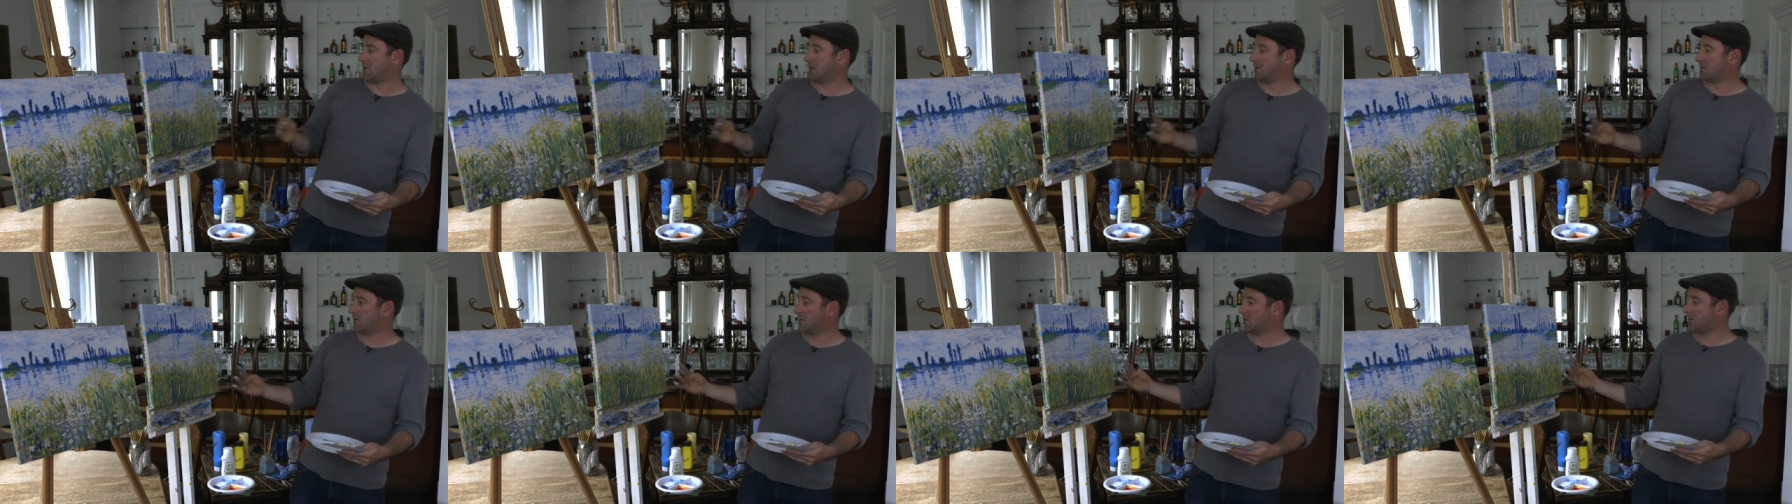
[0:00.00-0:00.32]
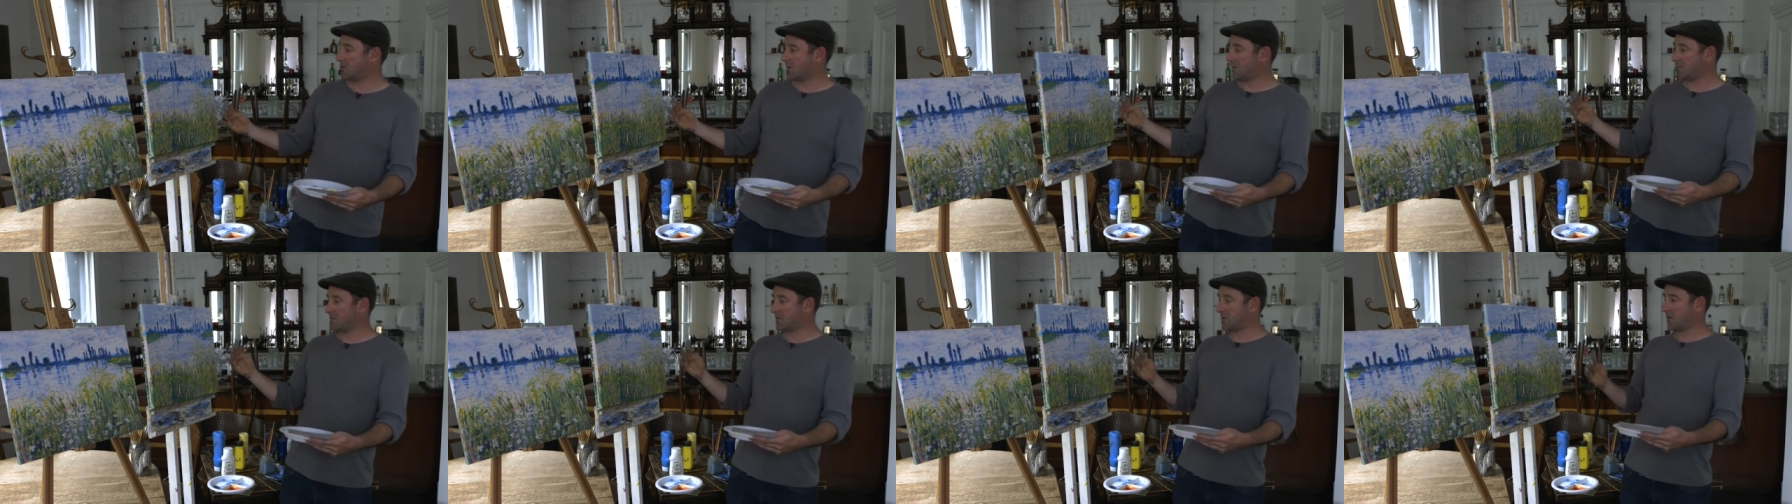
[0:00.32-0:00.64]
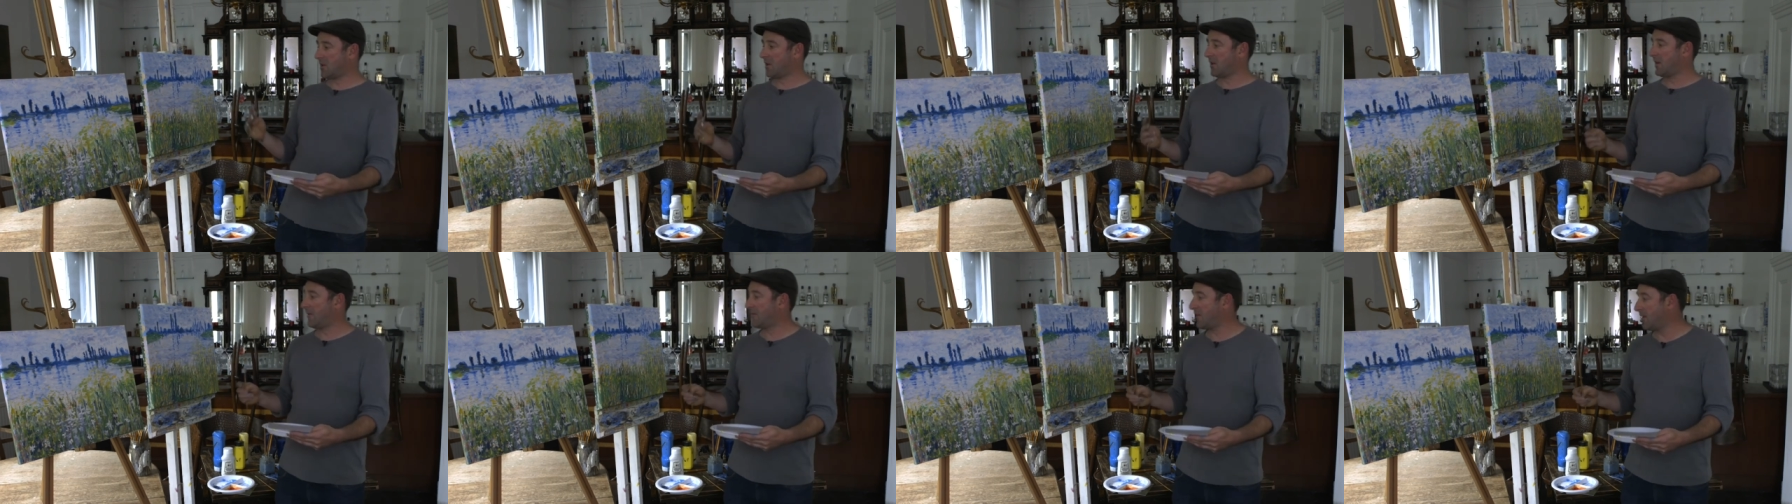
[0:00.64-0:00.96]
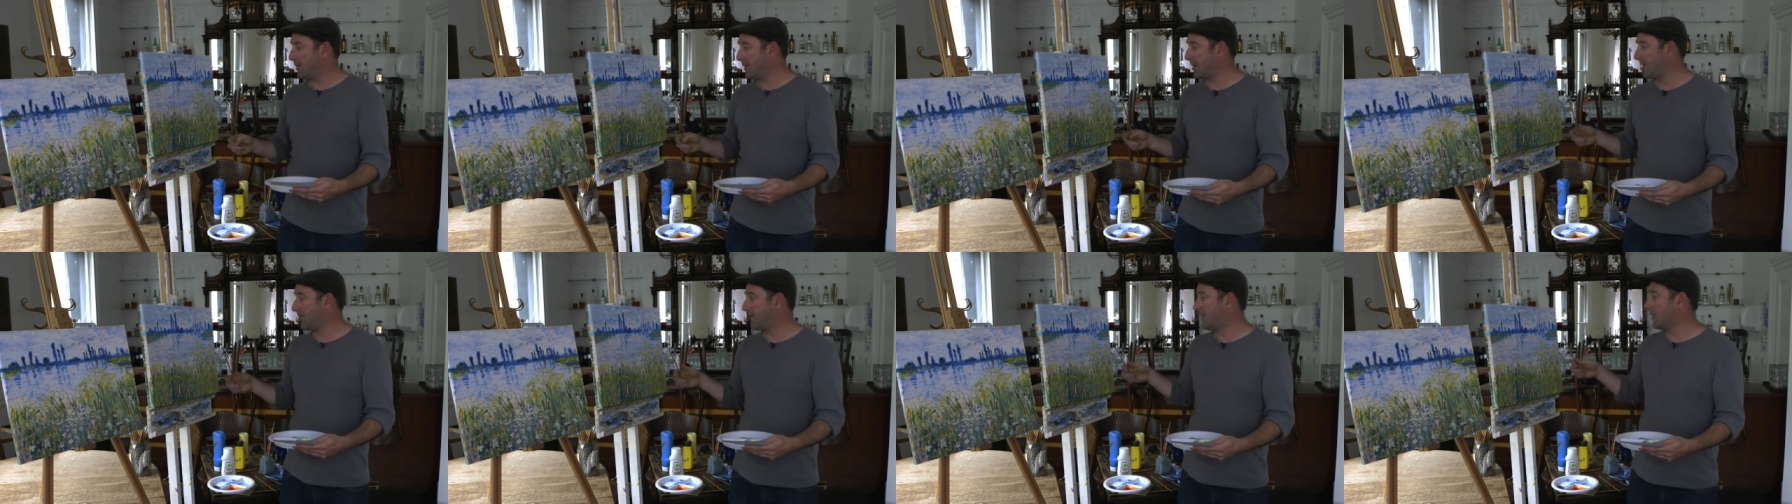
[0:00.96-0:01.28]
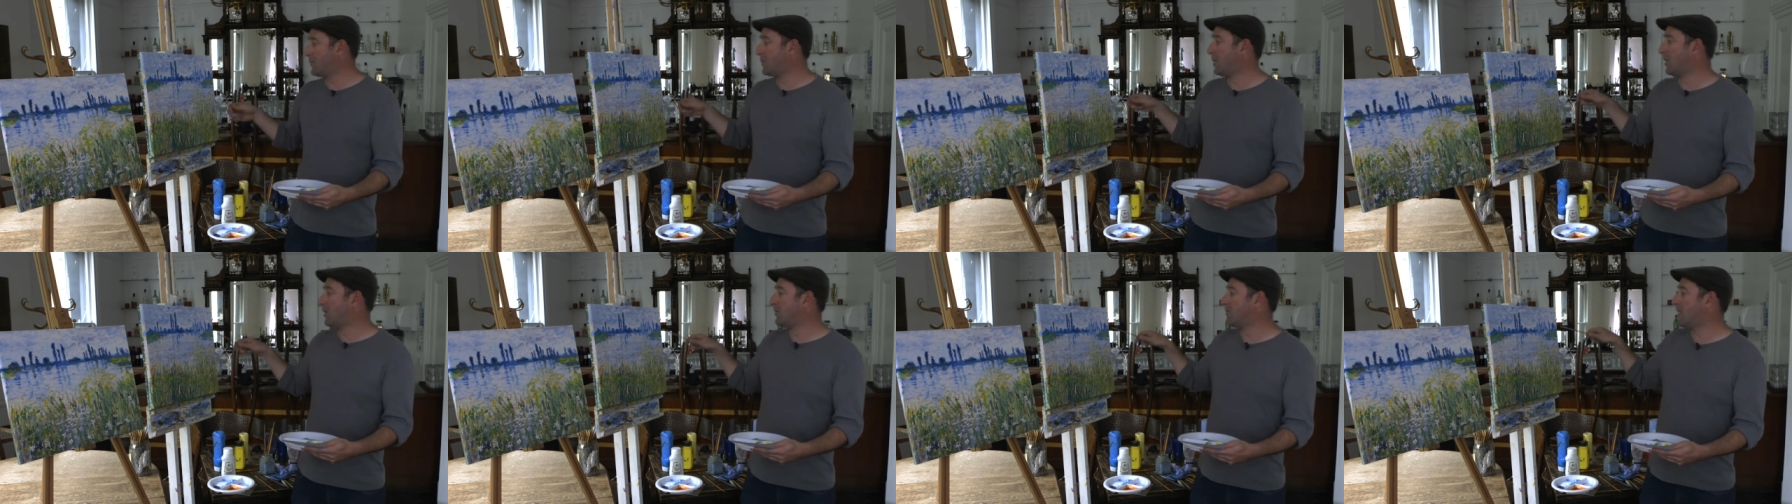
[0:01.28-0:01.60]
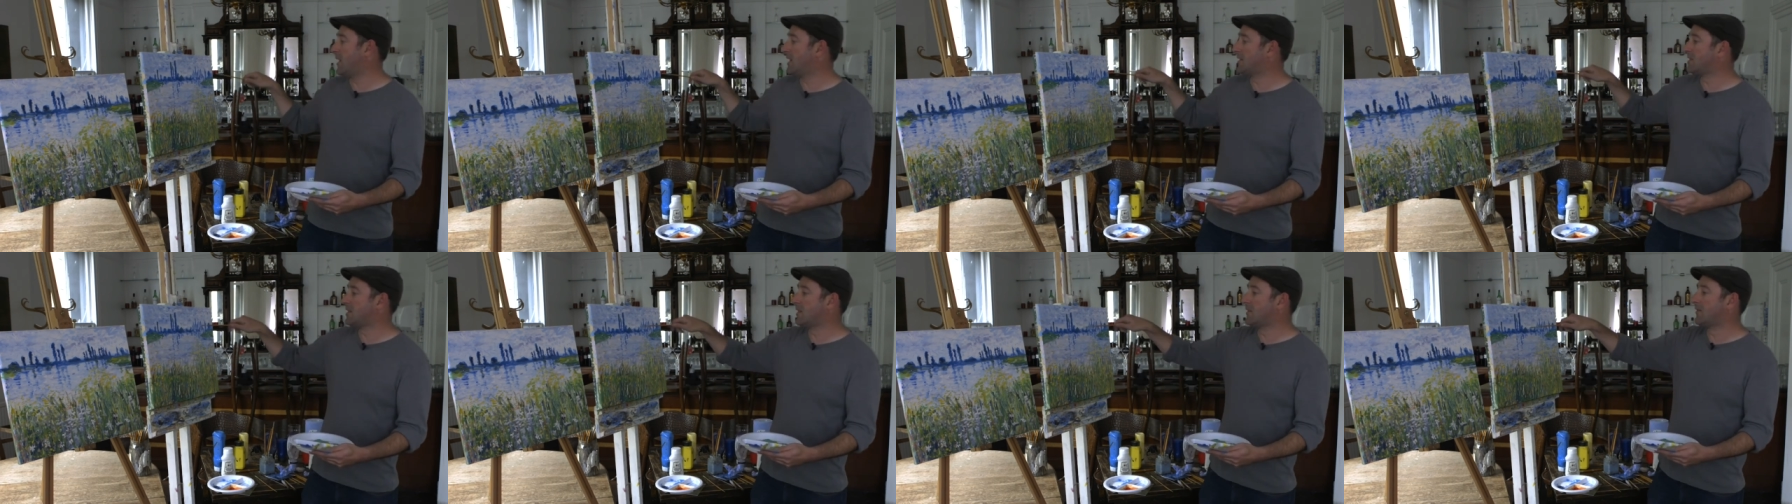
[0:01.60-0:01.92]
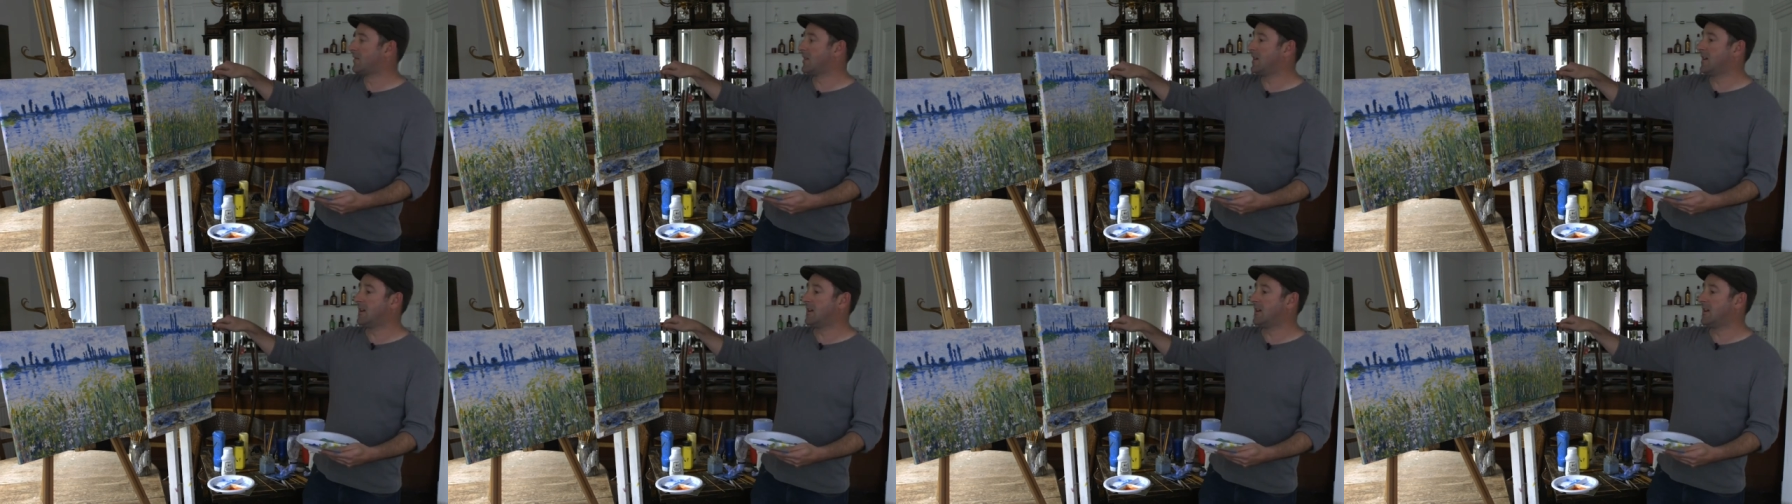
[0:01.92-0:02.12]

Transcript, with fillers: Just jumps the whole, if, I mean, if you put red over